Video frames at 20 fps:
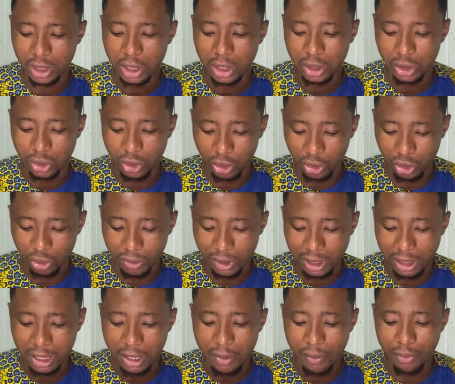
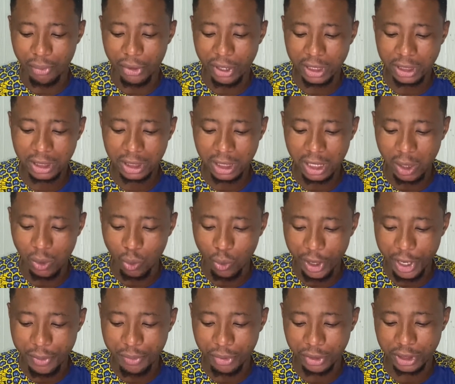document, printing a word
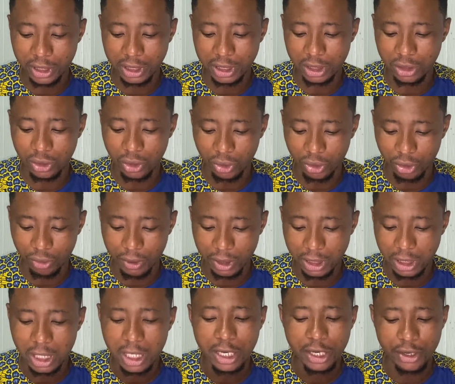processing document,
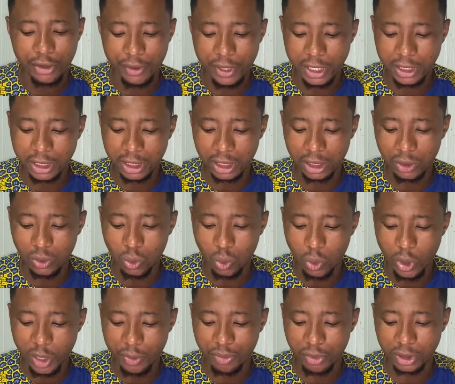creating
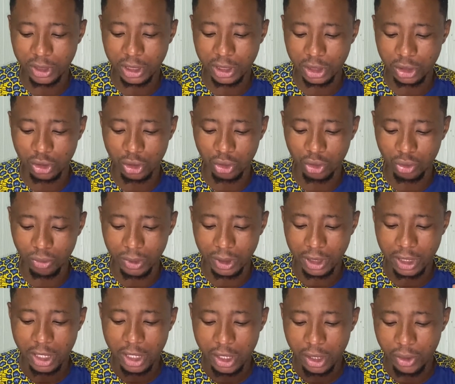word processing document,
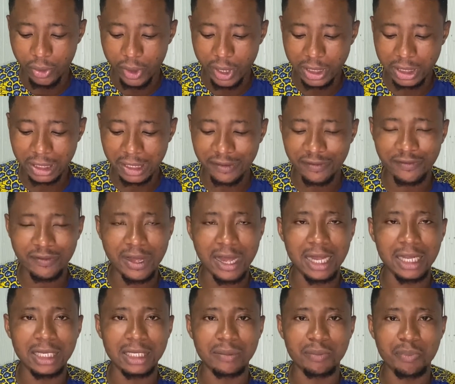creating a file
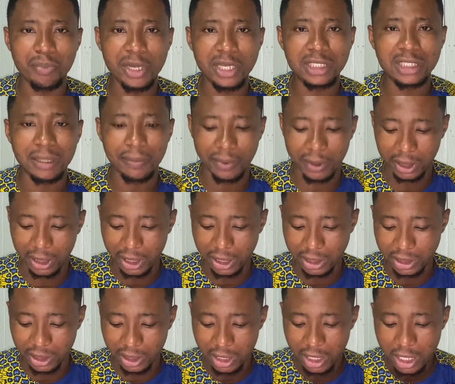and paint
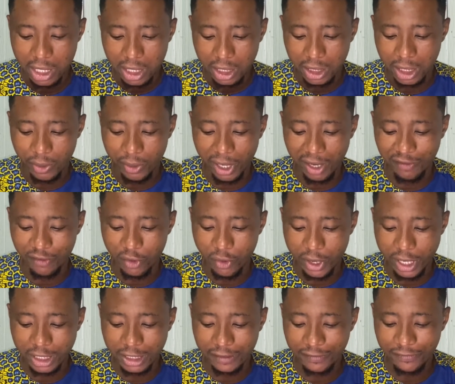application. Then we have
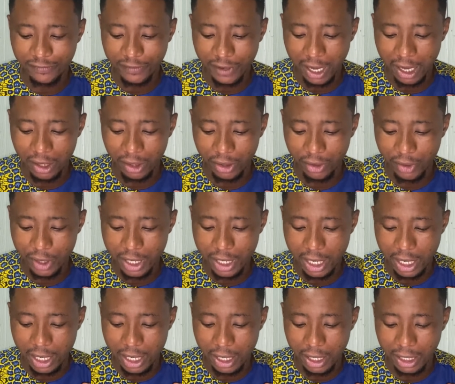creating
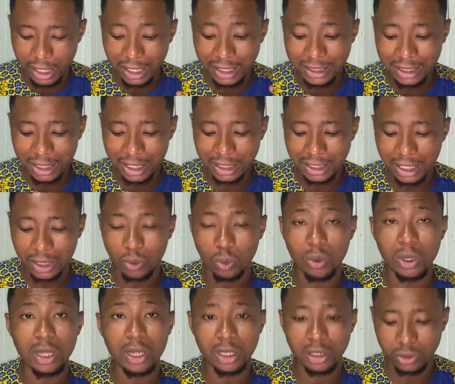internet and
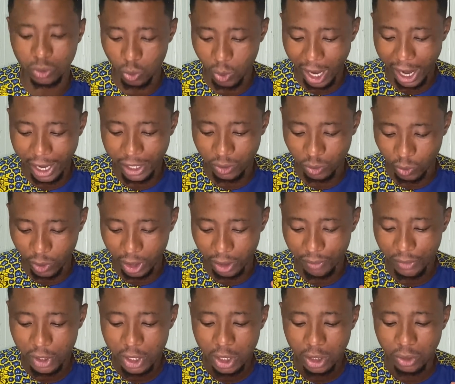World Wide Web.
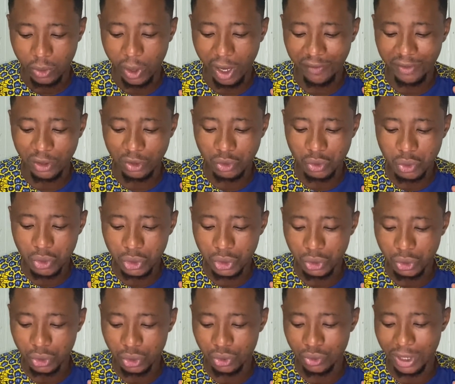We have the tools
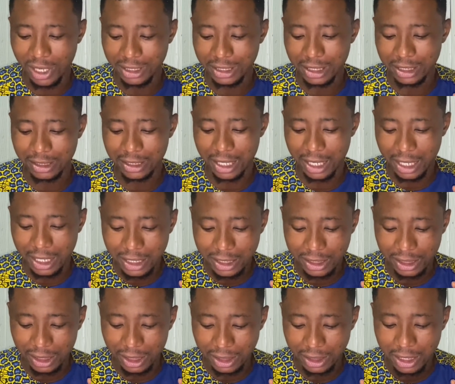used to access the
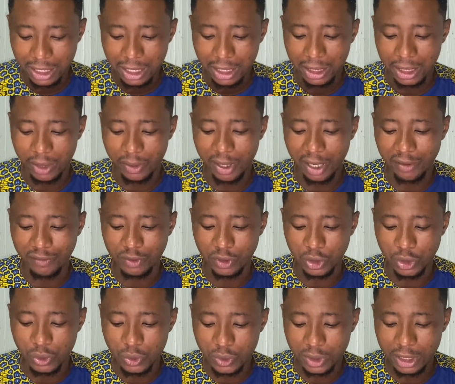internet. Then we have
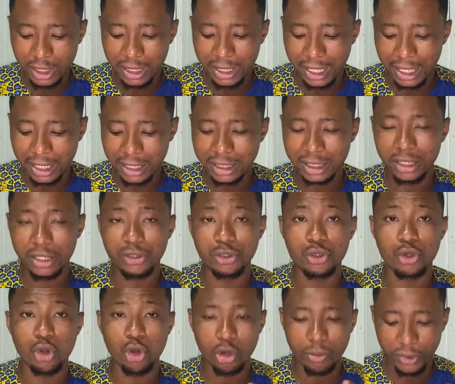using the internet to
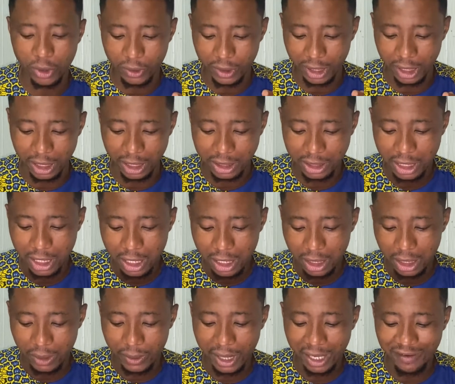communicate. Then
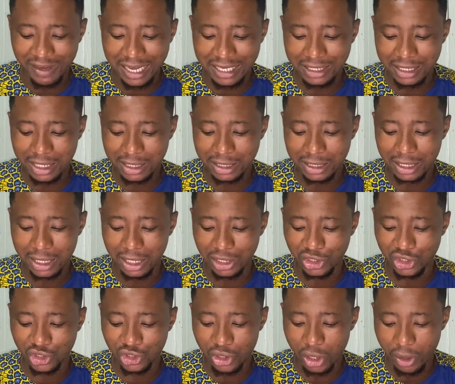we have accessing and
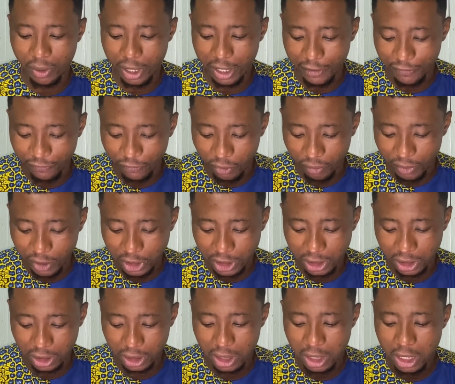sharing
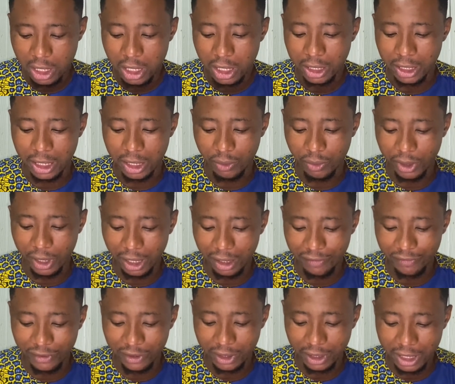information. Then we have the
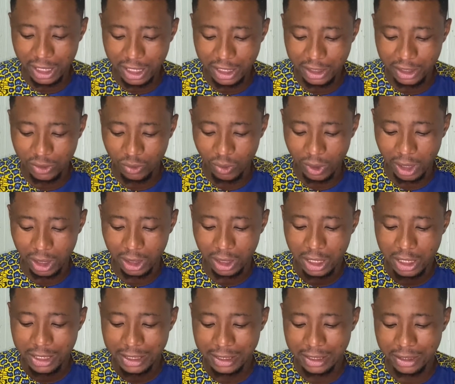next one,
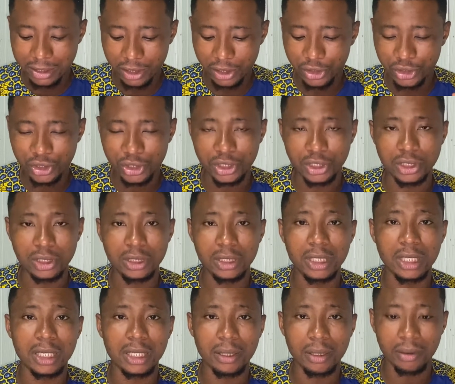search engine,
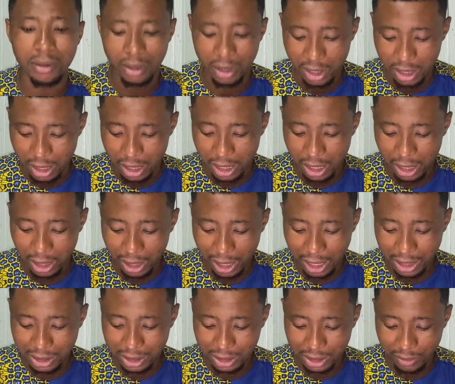and
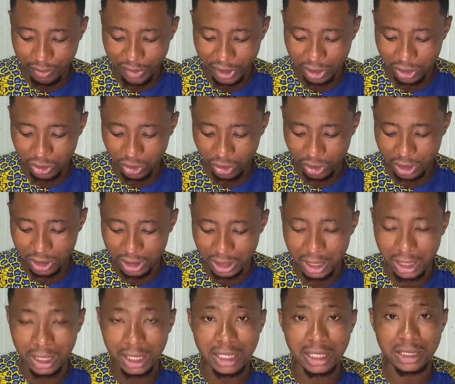last but not the
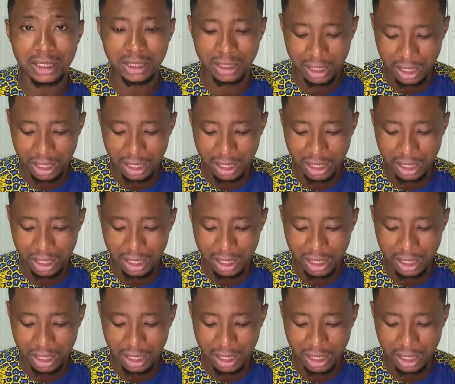least,